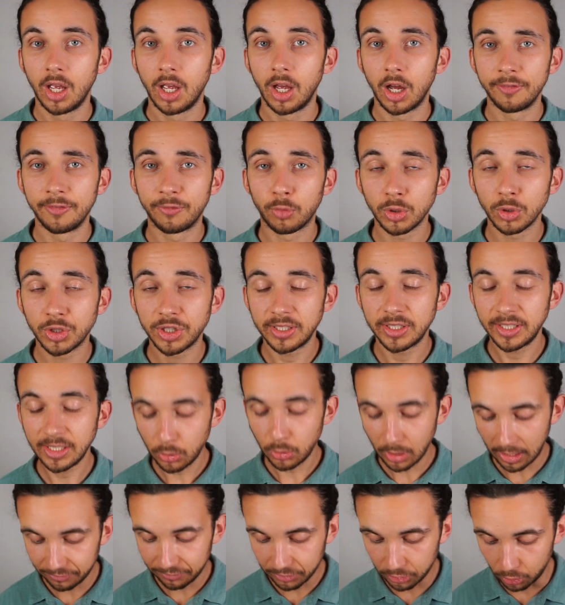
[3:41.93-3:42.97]
Unfortunately, you
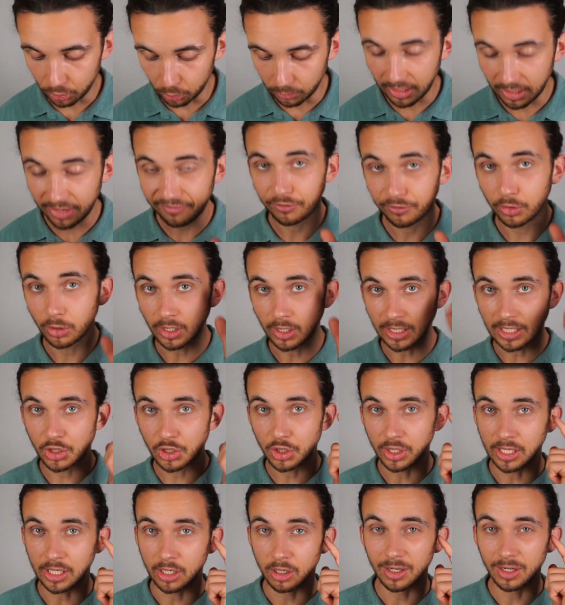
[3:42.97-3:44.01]
have to do that for each
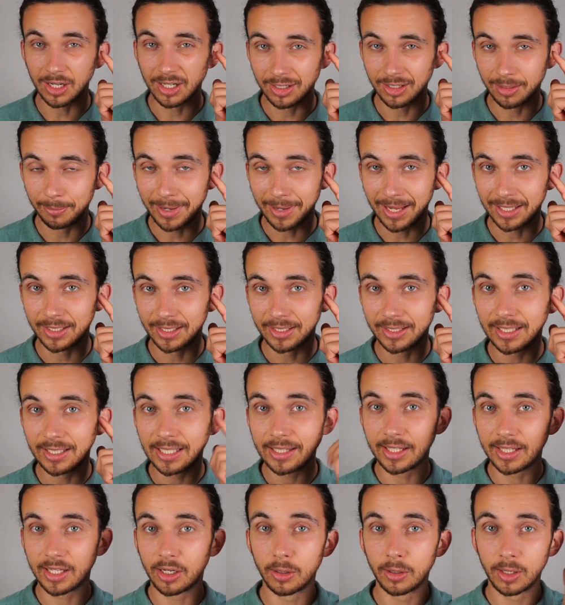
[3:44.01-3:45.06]
ear independently.
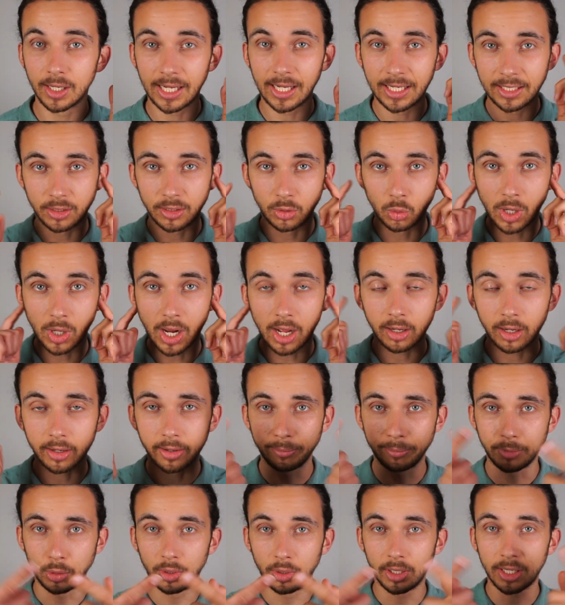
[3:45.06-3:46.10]
The hearing aids do not
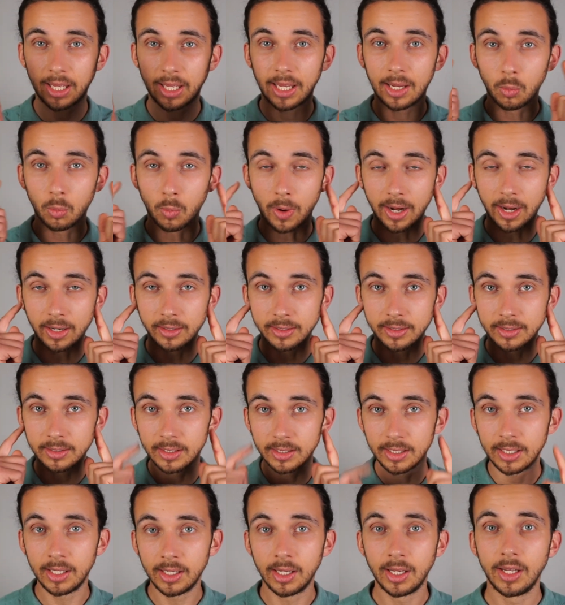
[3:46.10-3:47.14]
communicate
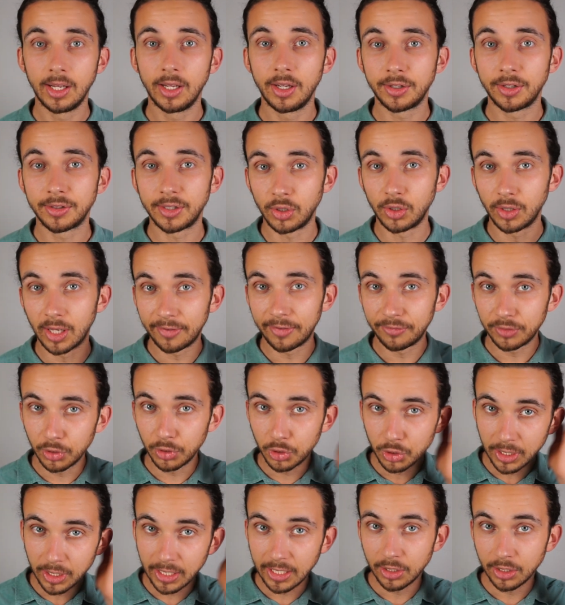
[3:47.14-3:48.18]
wirelessly, so you'll have to
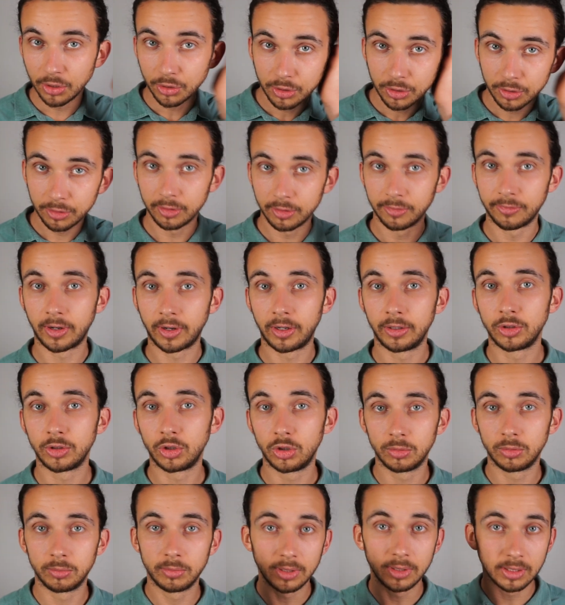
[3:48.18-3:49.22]
change the
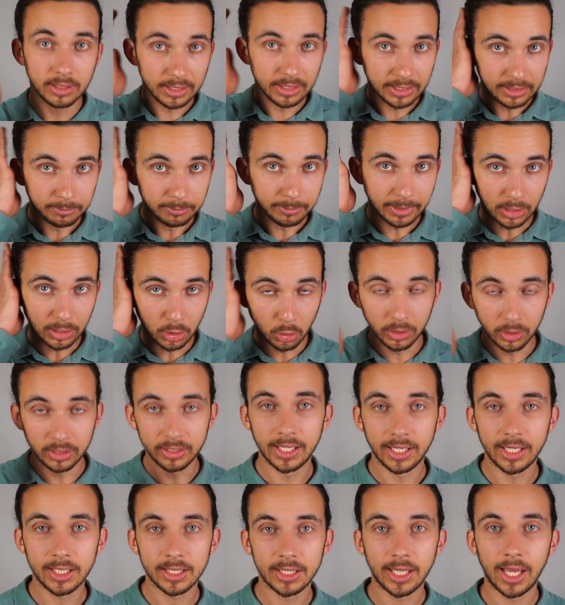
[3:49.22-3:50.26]
volume by going
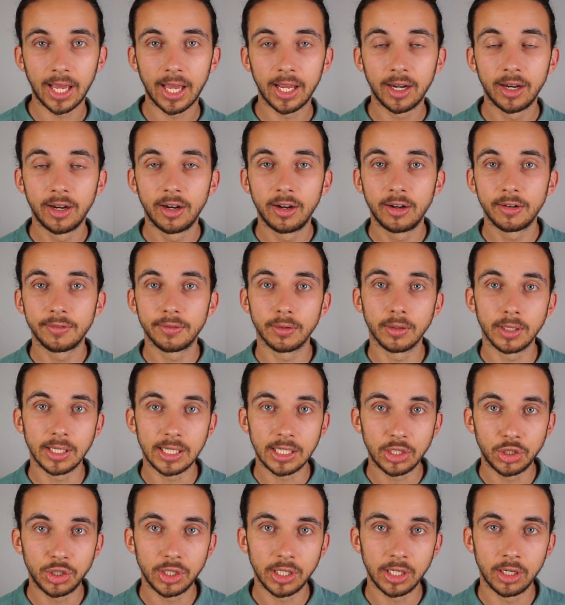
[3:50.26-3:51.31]
like that for
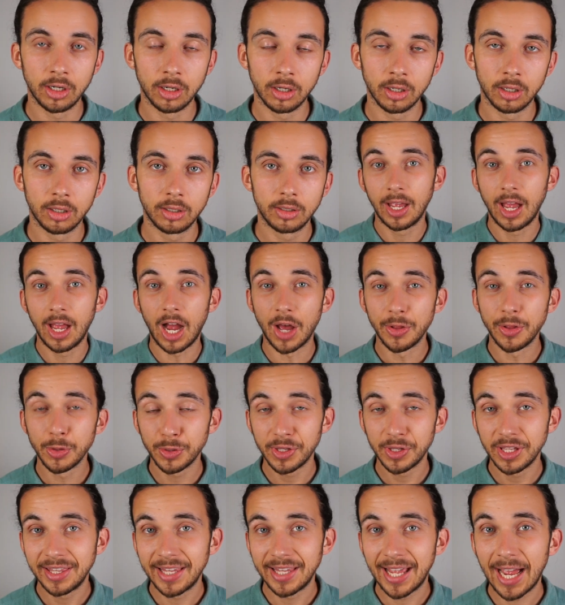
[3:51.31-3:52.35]
each ear. Other
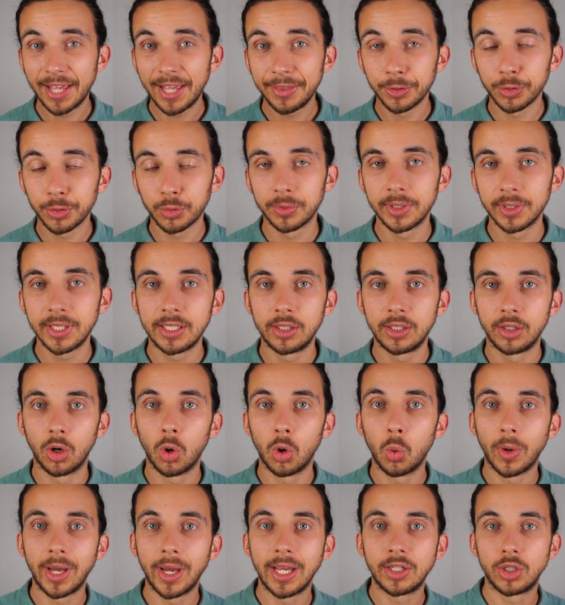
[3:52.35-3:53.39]
than that, there's really no
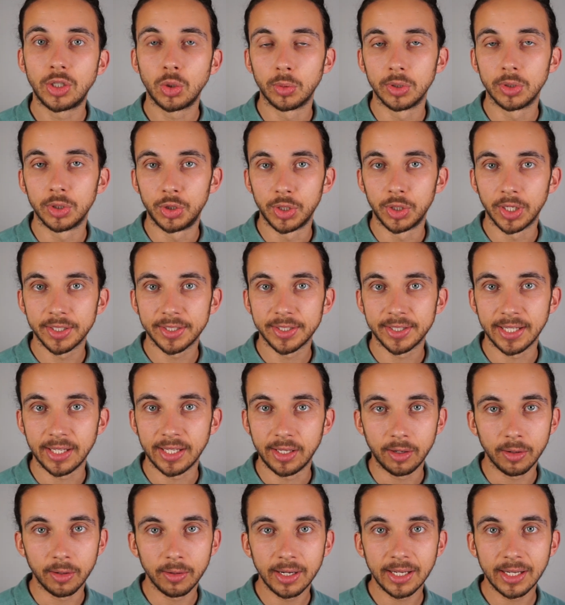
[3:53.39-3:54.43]
way to adjust the
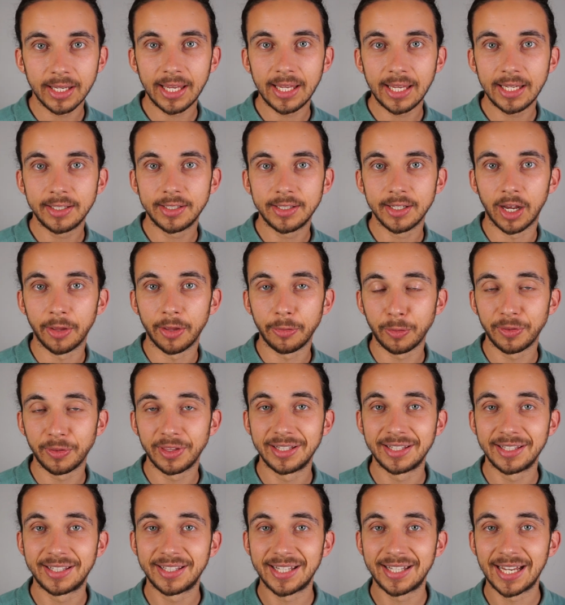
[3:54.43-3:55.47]
hearing aids other
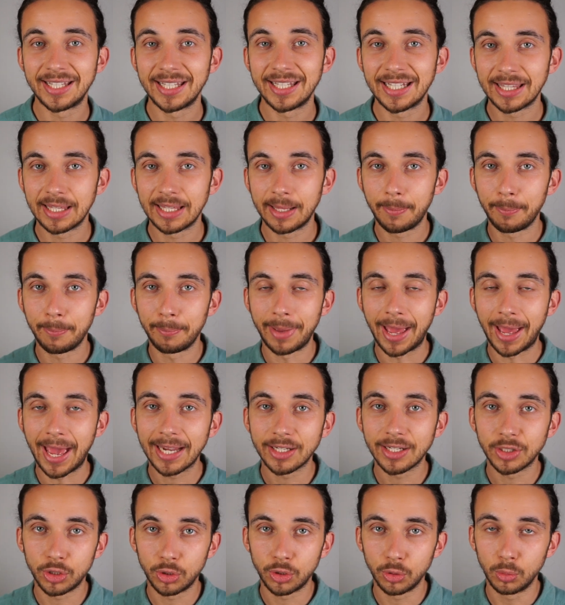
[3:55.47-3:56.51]
than sending them
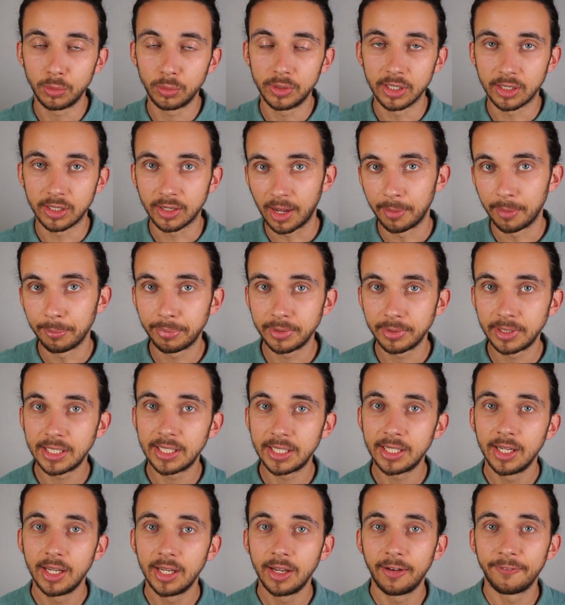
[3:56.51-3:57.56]
back to the
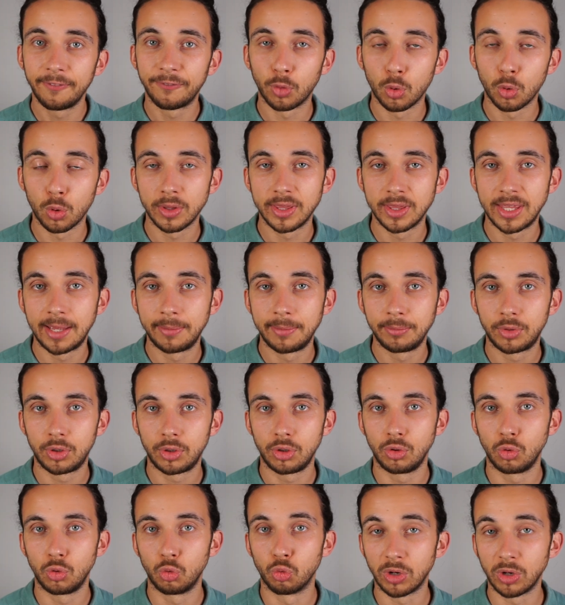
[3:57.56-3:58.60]
company for them
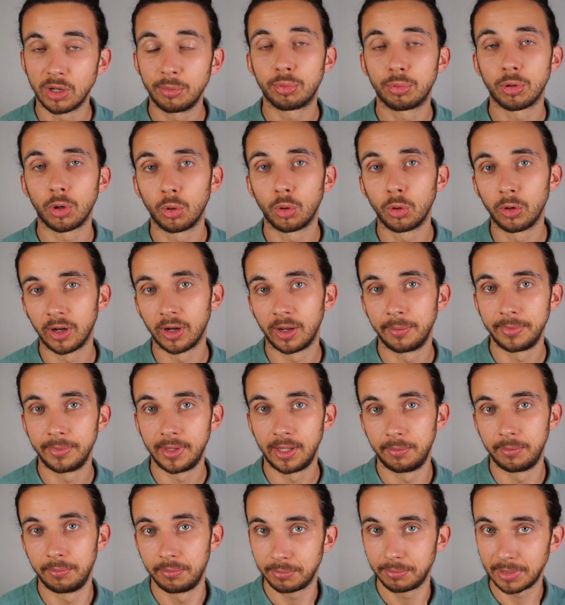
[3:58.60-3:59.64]
to reprogram
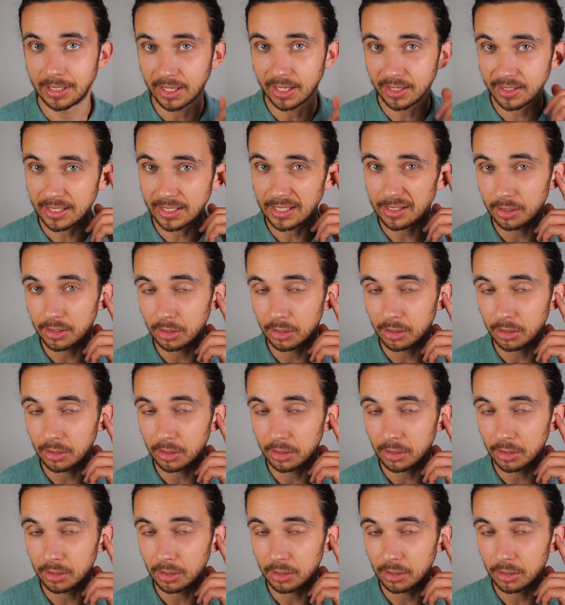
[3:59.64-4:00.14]
them. Because these